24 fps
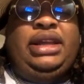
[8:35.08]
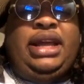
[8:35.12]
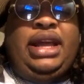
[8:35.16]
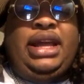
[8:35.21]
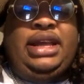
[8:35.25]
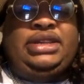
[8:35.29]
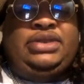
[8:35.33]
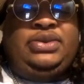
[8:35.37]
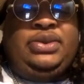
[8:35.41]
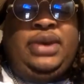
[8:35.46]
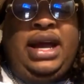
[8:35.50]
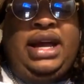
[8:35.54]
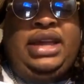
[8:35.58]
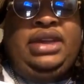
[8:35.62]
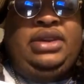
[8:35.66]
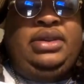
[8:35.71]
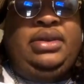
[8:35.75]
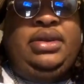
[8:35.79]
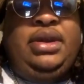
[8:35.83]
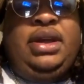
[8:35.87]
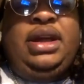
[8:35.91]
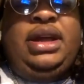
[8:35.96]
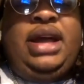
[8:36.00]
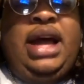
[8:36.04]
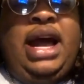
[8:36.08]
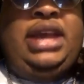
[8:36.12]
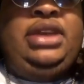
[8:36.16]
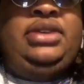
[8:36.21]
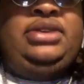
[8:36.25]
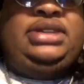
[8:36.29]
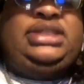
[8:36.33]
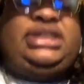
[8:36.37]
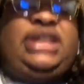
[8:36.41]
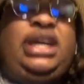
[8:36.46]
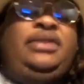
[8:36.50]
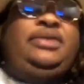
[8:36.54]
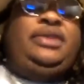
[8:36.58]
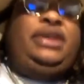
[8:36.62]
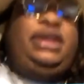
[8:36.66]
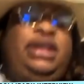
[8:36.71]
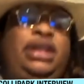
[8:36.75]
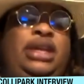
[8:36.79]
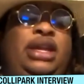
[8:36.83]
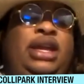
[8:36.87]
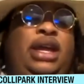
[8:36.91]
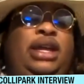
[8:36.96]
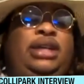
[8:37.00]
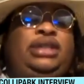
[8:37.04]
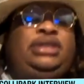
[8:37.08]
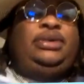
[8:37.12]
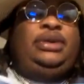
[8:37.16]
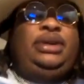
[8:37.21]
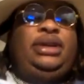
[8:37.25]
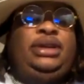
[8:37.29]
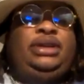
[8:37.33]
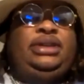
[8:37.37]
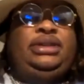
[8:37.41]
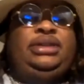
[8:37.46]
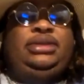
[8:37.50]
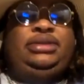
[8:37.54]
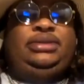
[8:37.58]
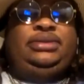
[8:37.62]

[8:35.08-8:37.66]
Yang Twins? How you discovered the Ying Yang Twins?